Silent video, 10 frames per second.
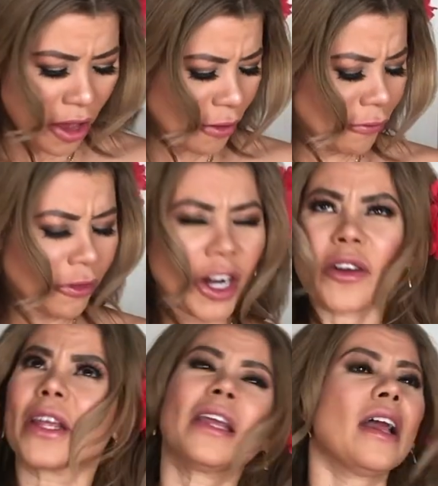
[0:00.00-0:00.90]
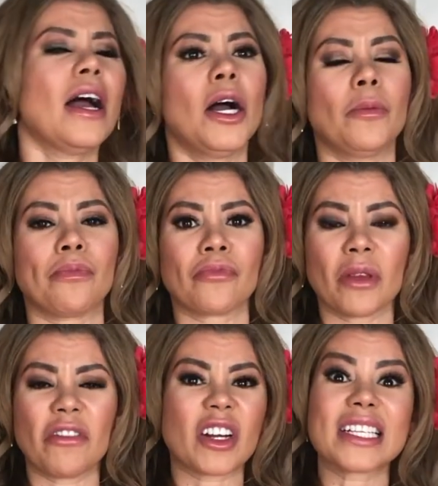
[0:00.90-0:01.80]
Very
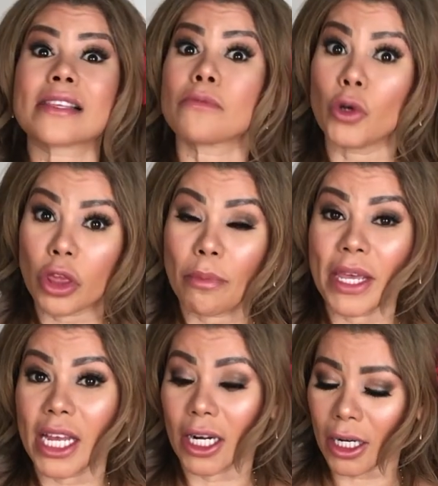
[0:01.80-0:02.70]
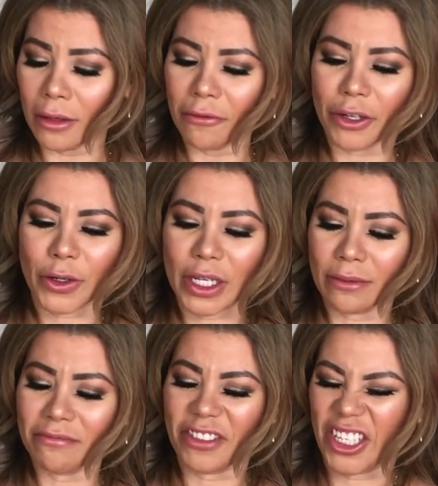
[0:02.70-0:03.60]
smooth beer. Very
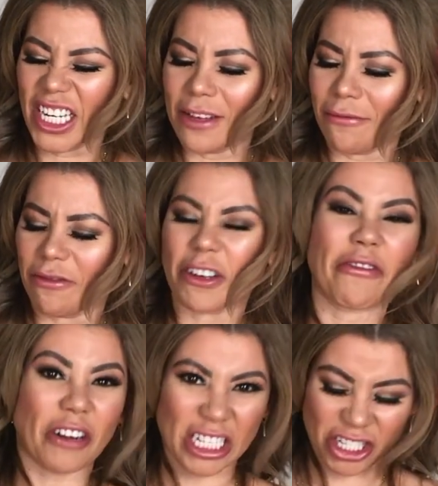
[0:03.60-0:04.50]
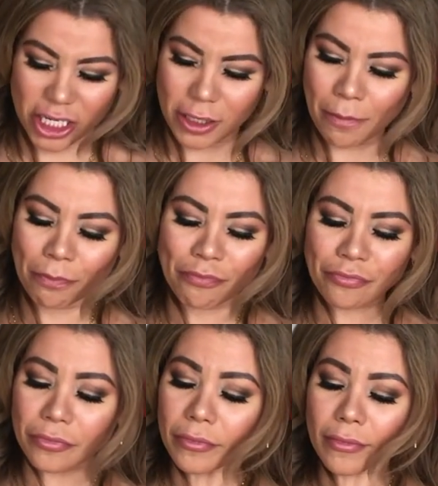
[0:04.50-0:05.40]
refreshing.
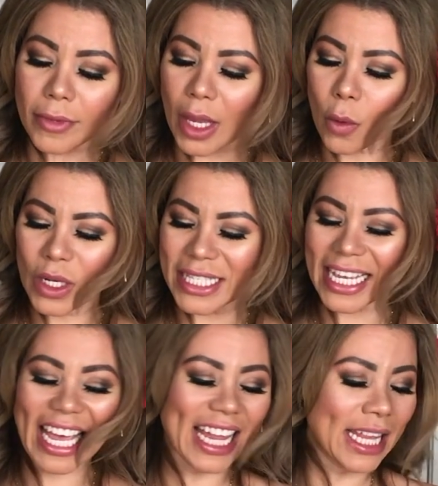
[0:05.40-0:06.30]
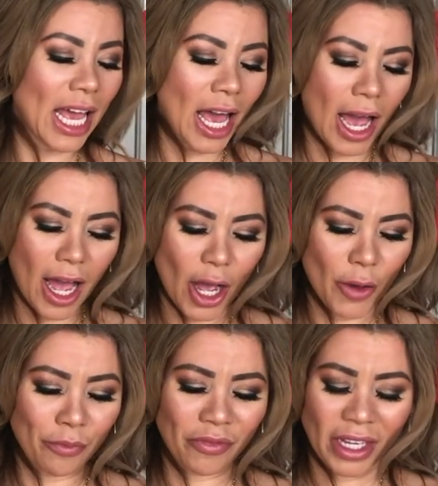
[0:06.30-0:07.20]
Once again,
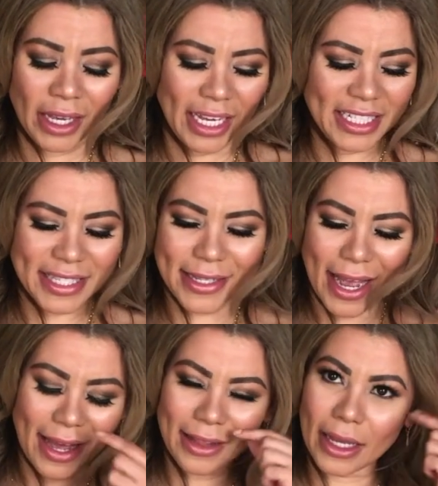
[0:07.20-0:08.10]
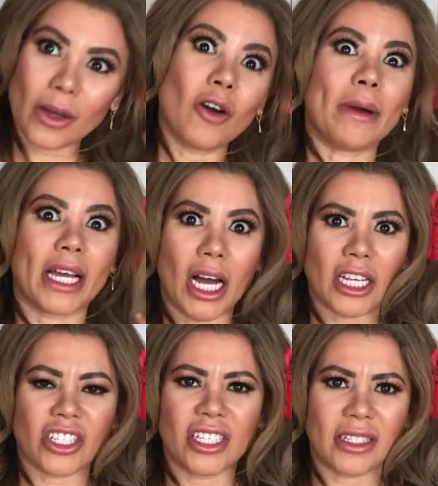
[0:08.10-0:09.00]
it's not like, oh my
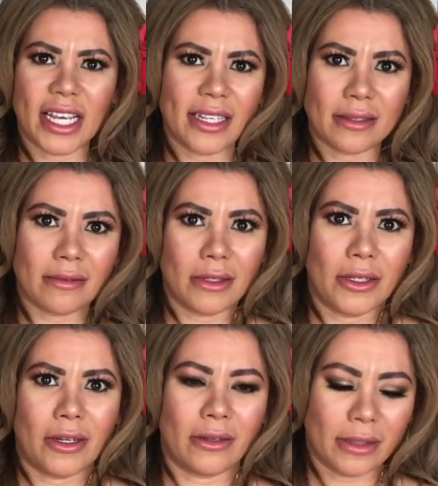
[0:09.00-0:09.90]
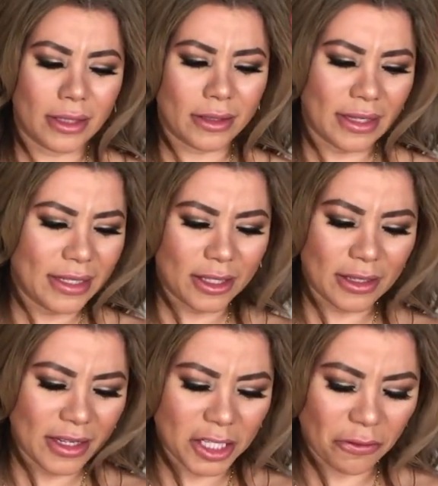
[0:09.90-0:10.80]
gosh, it tastes, you know,
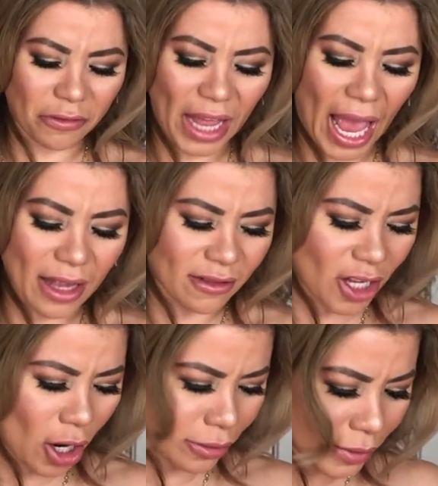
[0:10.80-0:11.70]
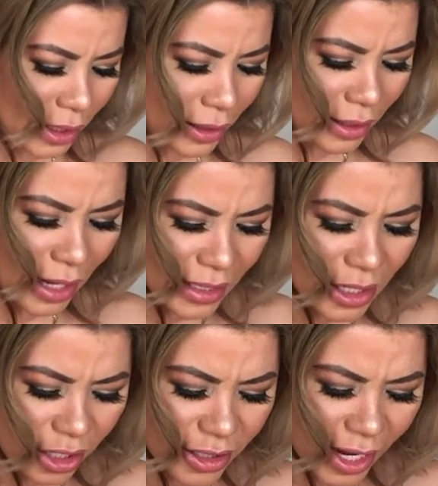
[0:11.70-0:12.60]
it's flat. No, it has a
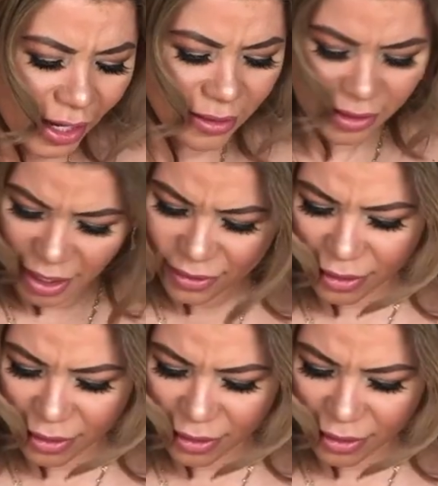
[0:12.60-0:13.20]
good taste. It has a